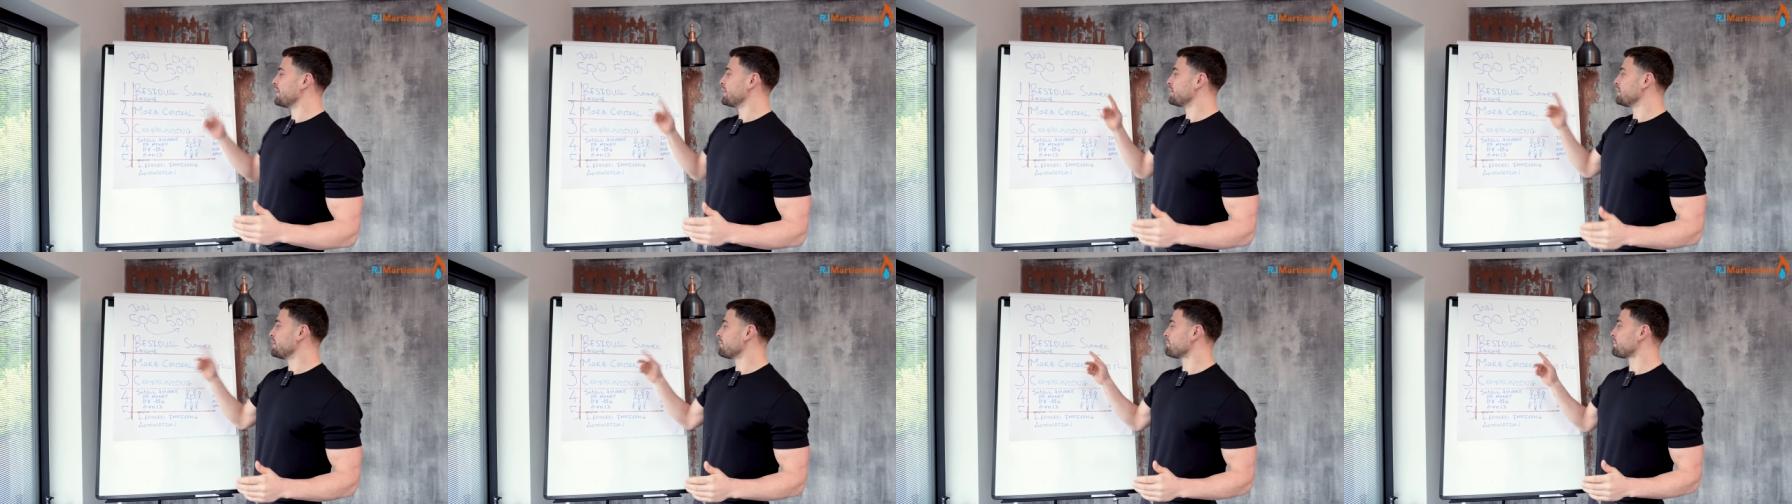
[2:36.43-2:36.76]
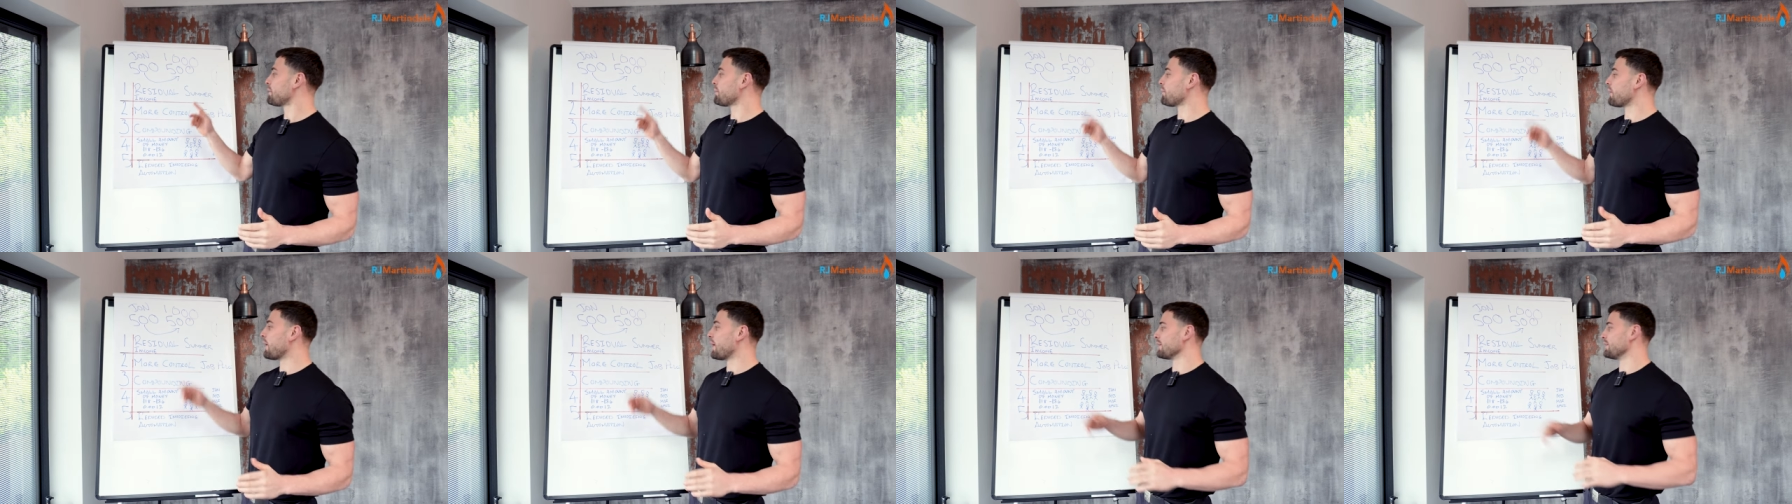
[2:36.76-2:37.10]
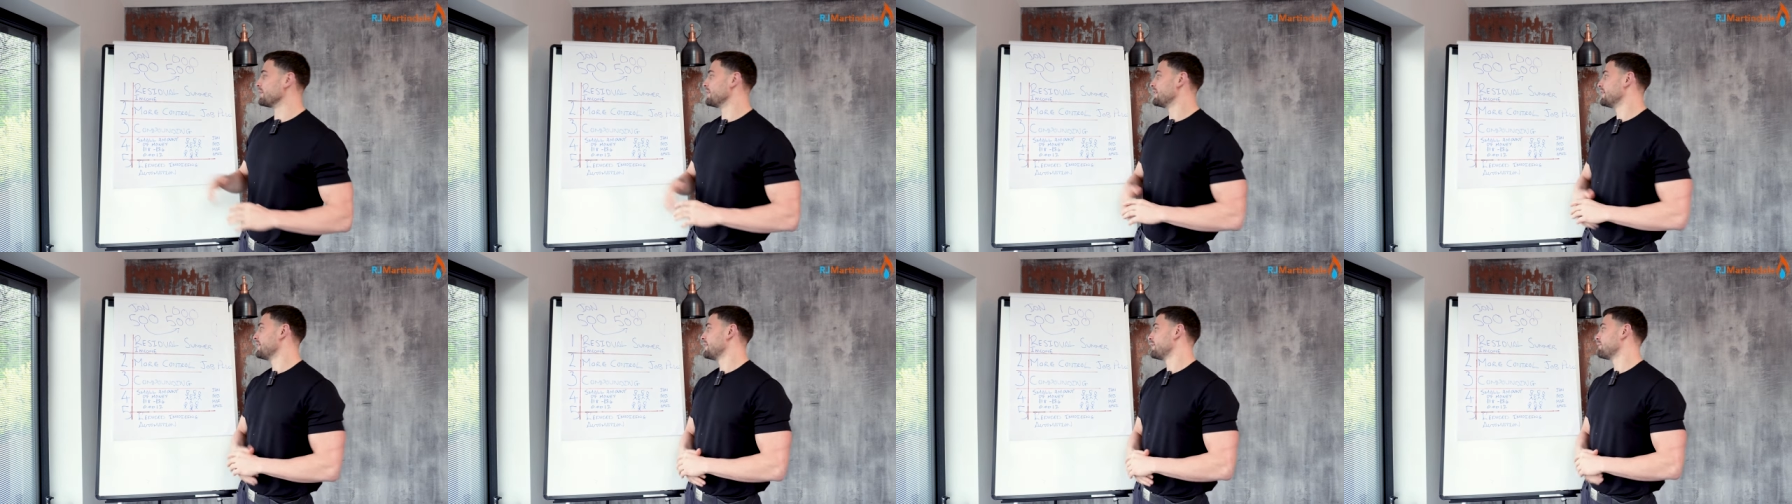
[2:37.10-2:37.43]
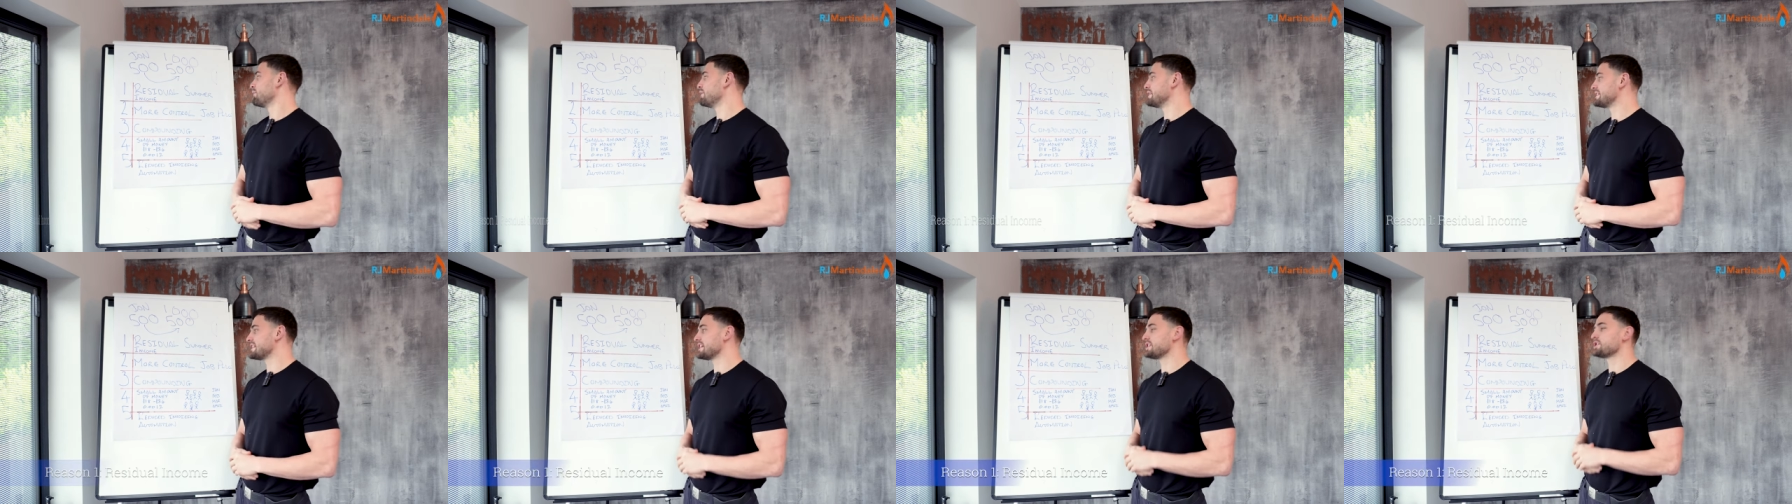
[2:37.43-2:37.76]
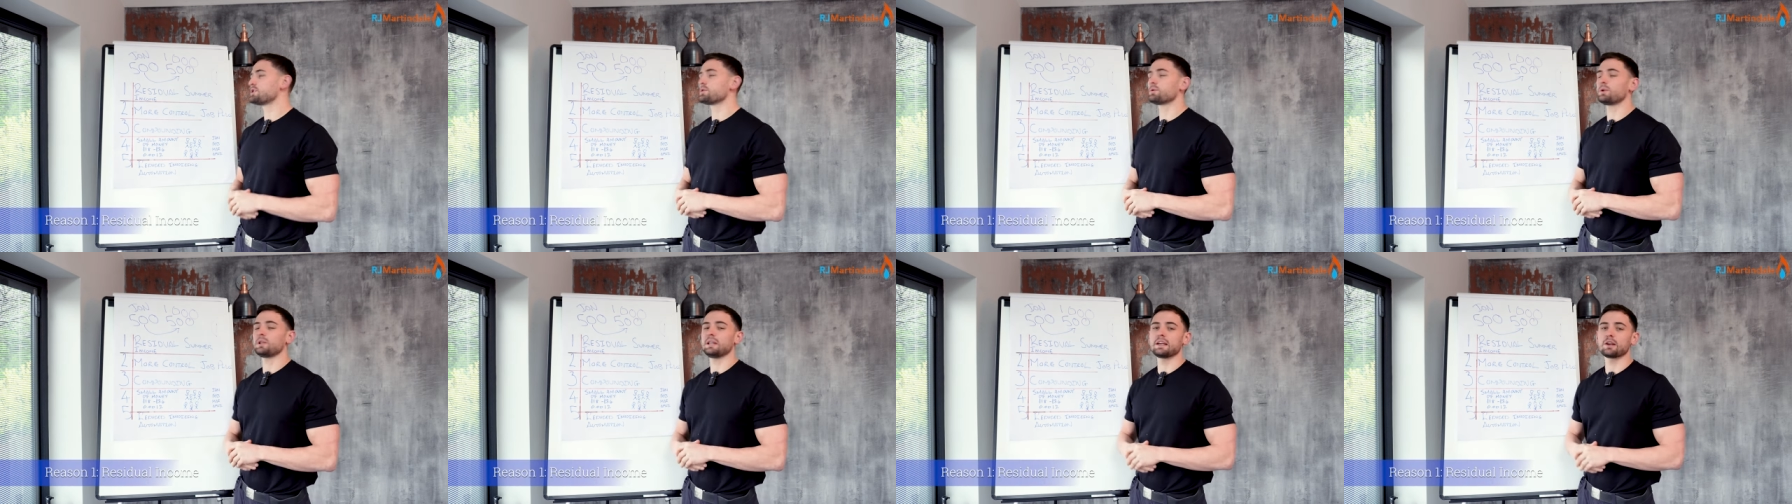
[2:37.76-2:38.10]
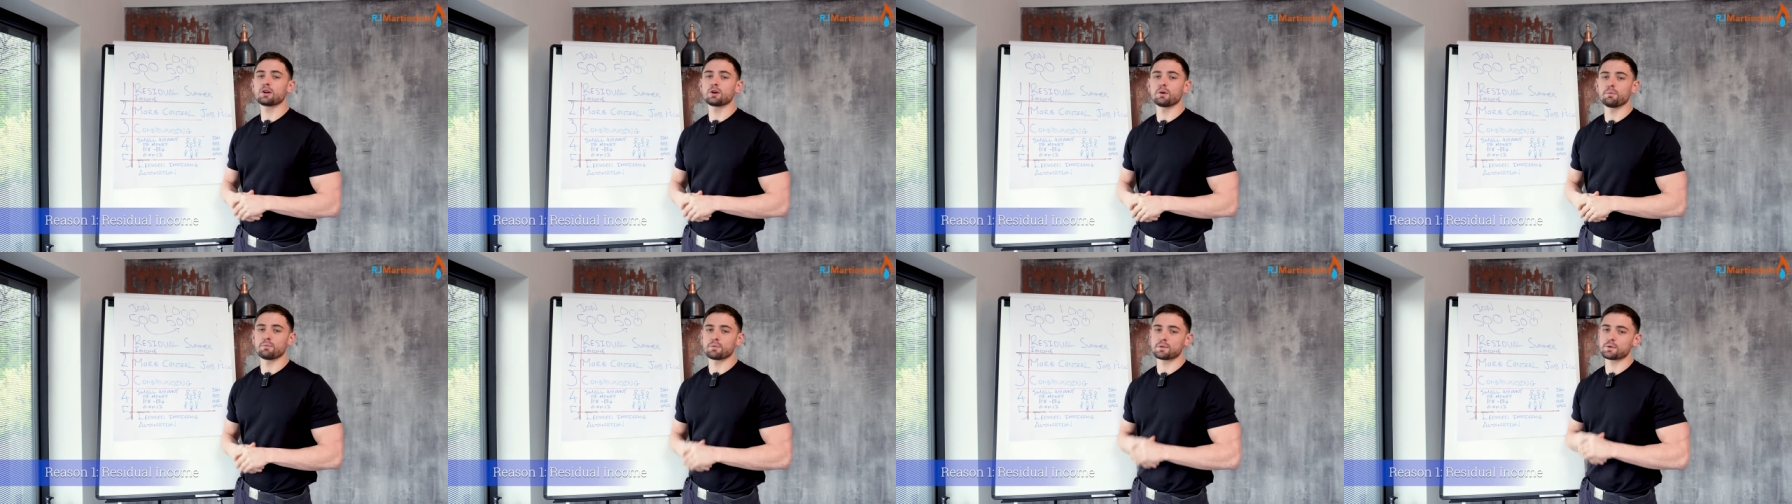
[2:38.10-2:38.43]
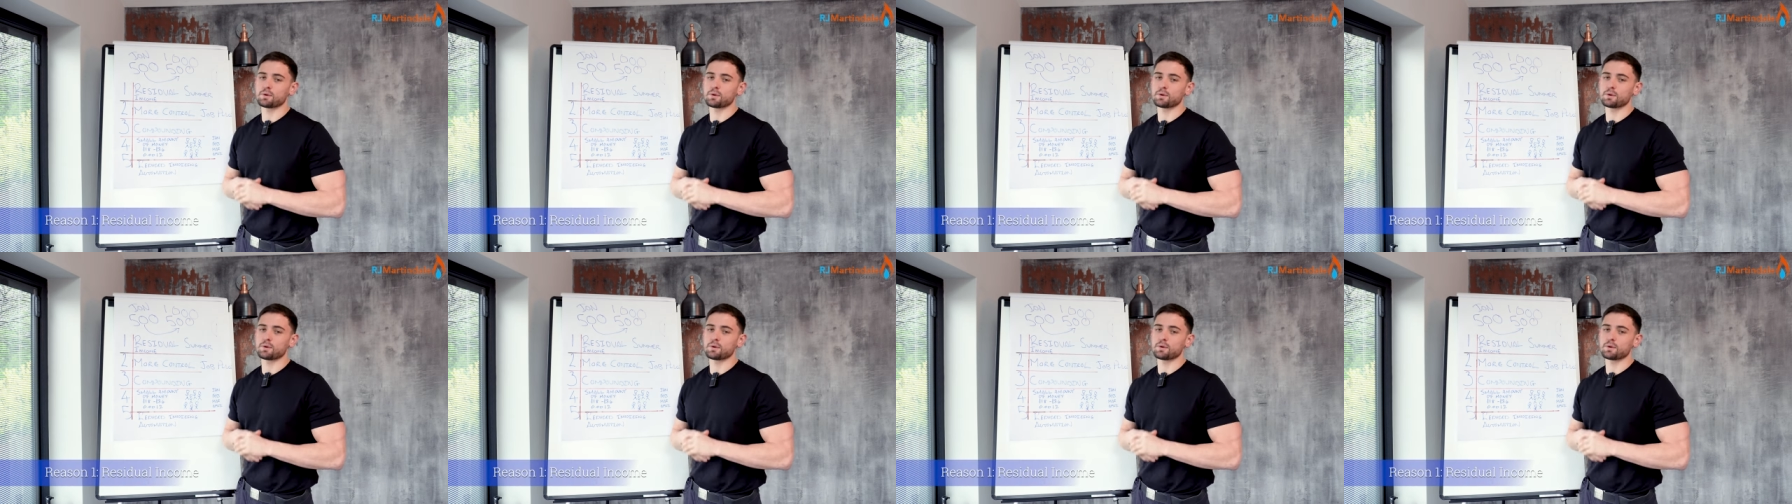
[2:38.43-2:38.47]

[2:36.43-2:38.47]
Number one, residual income